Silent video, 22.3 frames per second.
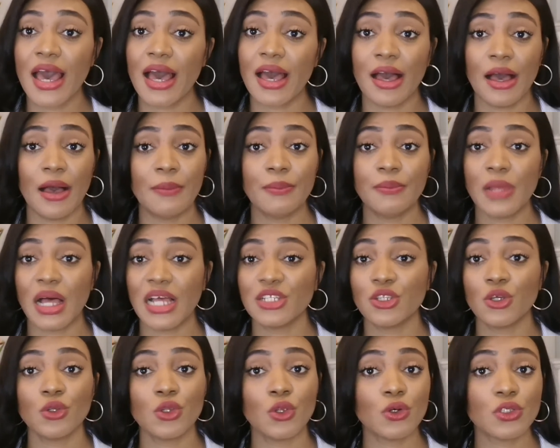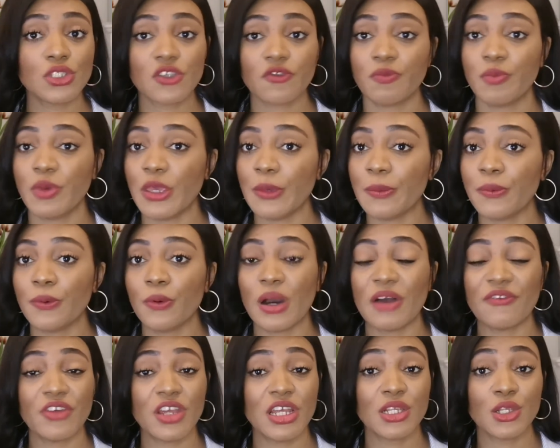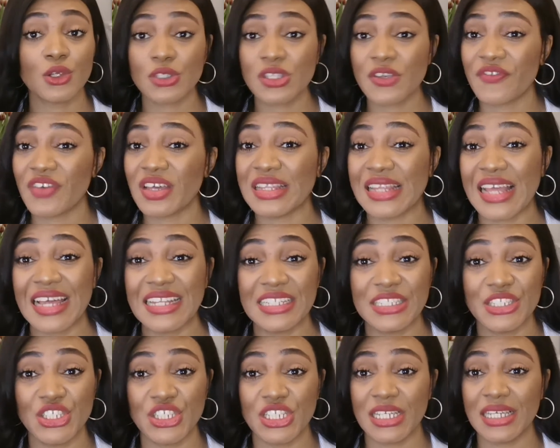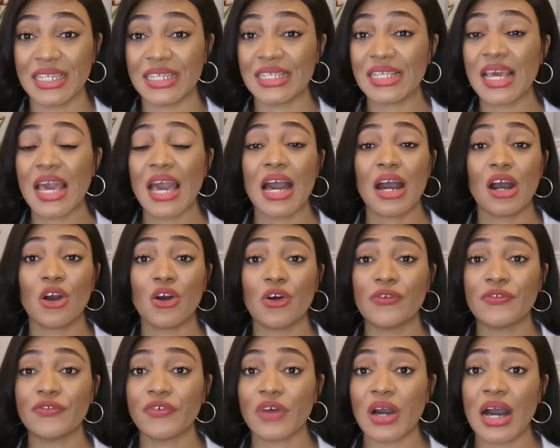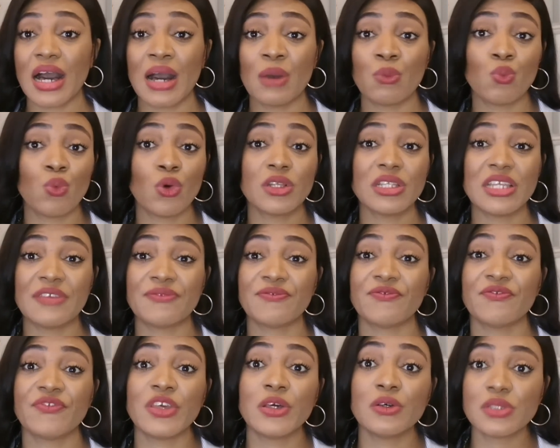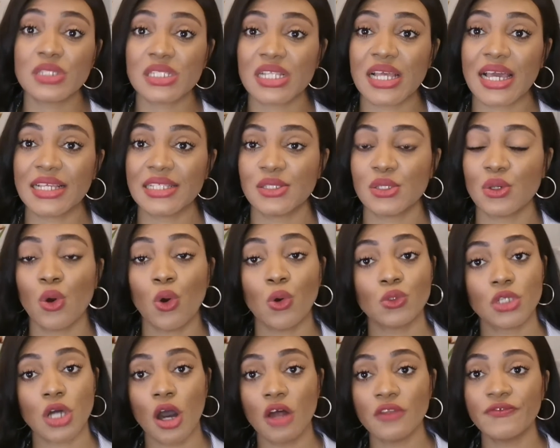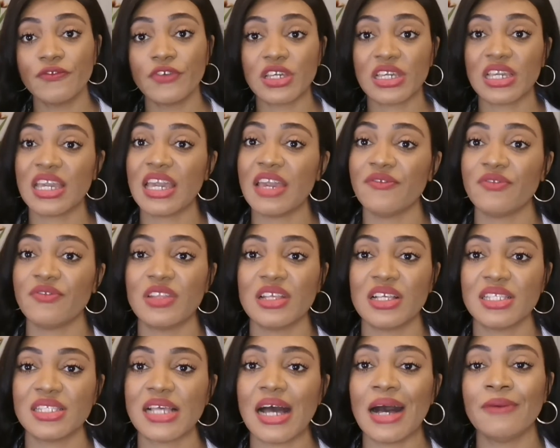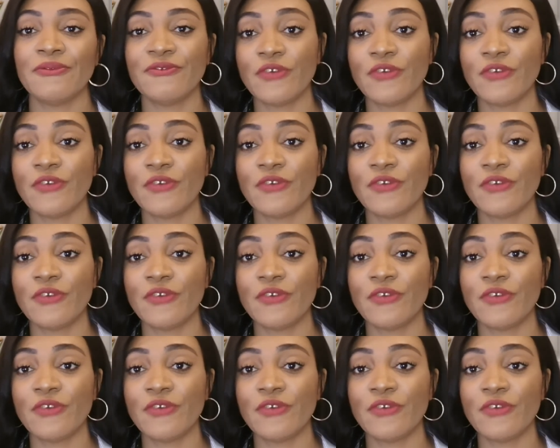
I know loads of people, I've heard loads of analogy of what it feels like to hold unforgiveness.